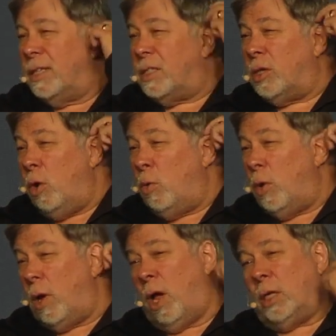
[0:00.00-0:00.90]

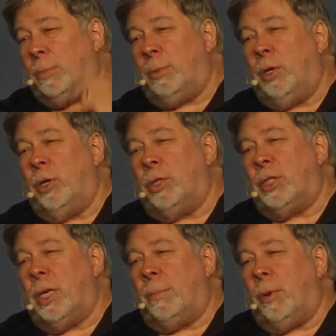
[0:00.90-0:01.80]
So
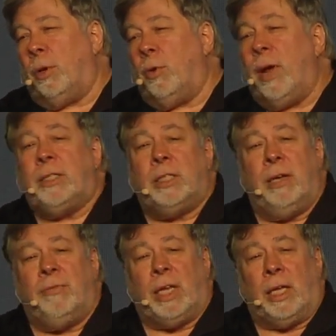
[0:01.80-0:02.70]
entrepreneurship or
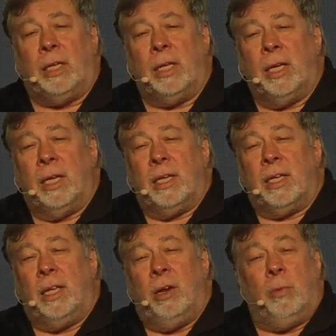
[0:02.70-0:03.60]
creativity,
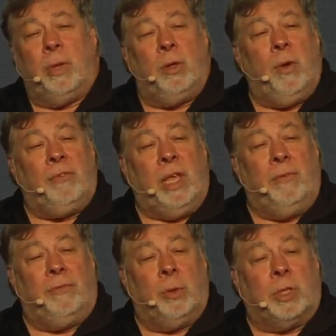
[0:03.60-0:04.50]
you know, you have
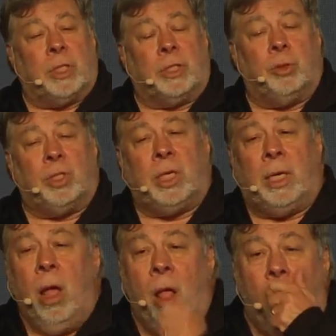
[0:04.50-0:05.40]
influences. You
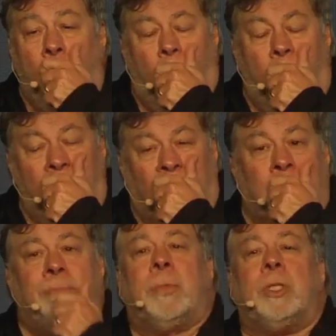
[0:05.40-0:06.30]
see
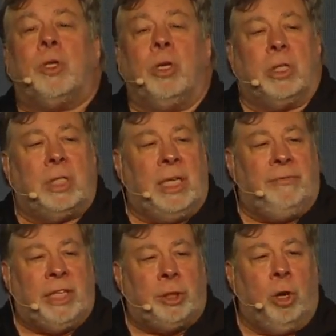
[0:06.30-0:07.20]
certain
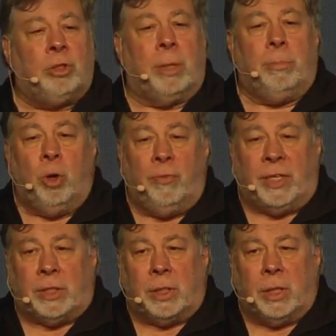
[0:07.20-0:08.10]
TV shows and
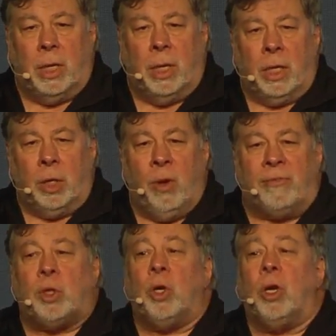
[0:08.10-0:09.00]
movies. You
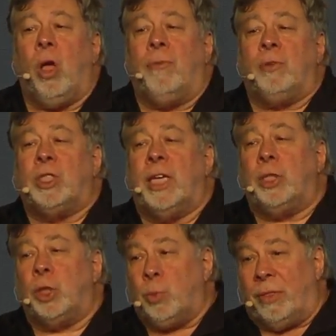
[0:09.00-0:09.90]
have certain
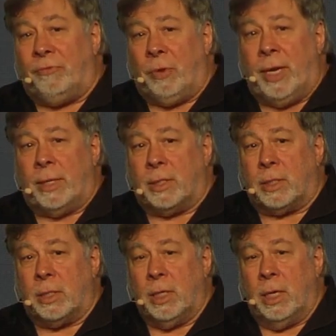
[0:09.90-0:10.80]
conversations with
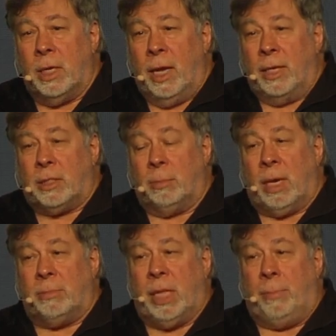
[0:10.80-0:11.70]
friends. And
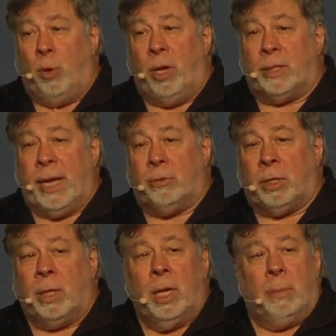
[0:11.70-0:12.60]
sometimes they boil
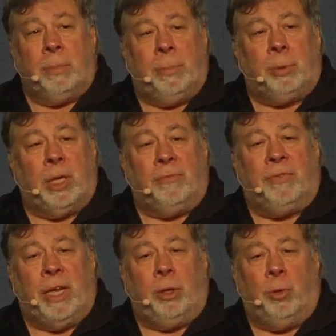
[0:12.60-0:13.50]
down to people that
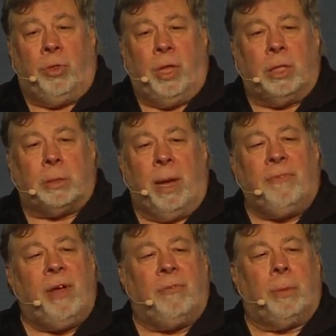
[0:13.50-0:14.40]
invent new things.
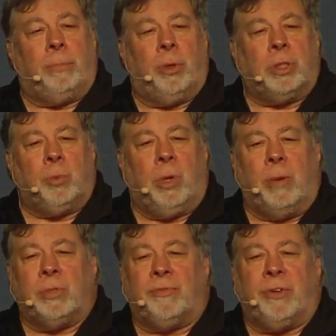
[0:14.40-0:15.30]
My favorite books when
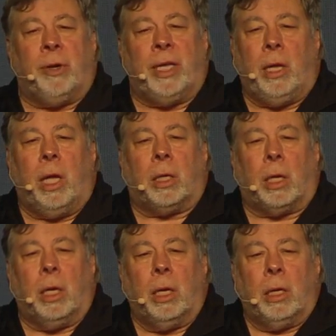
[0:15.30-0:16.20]
I was very
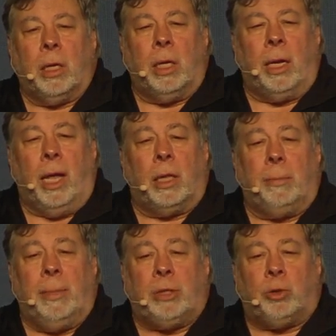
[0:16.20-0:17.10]
young, in
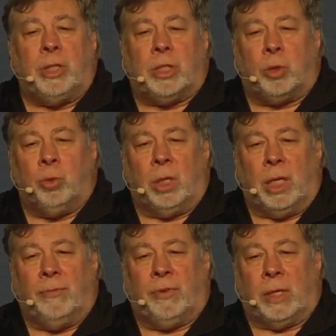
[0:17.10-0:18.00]
elementary school
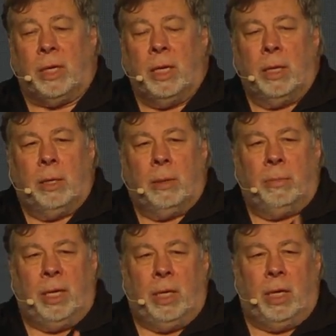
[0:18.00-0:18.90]
even,
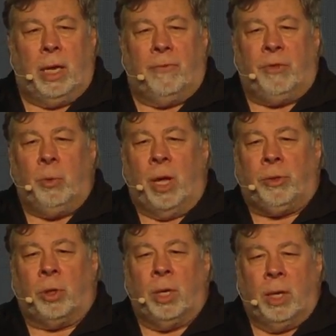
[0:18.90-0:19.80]
me and a few
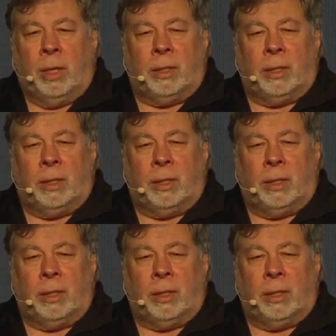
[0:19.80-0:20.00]
other,